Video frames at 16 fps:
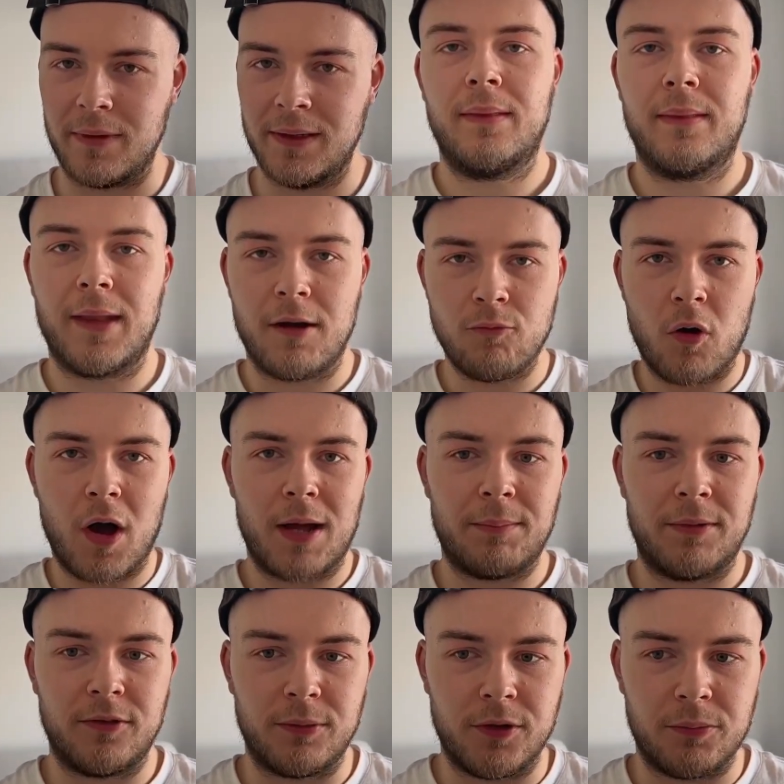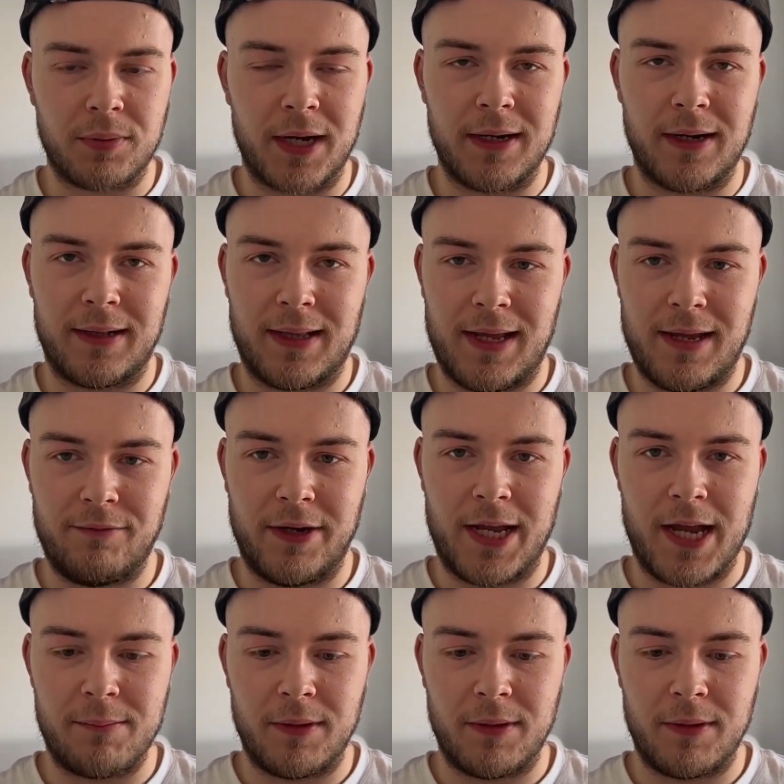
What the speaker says: Now, what happens when you play like that every game?